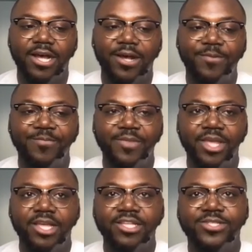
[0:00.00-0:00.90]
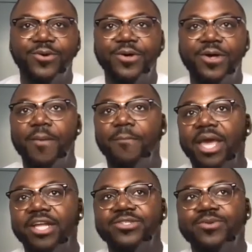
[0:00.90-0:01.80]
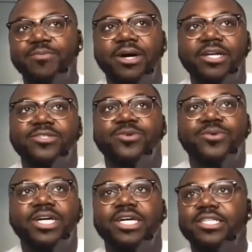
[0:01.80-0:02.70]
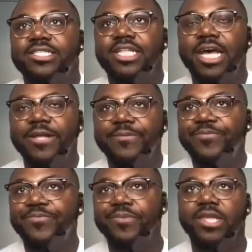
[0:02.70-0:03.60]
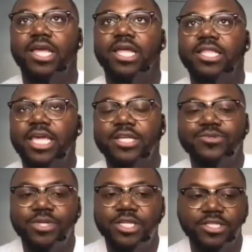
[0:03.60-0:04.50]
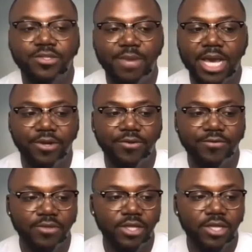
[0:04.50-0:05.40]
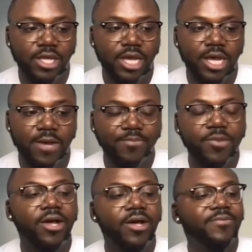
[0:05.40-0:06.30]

Um, yeah. So mantra mantra wise, like I think it's really just a matter of um,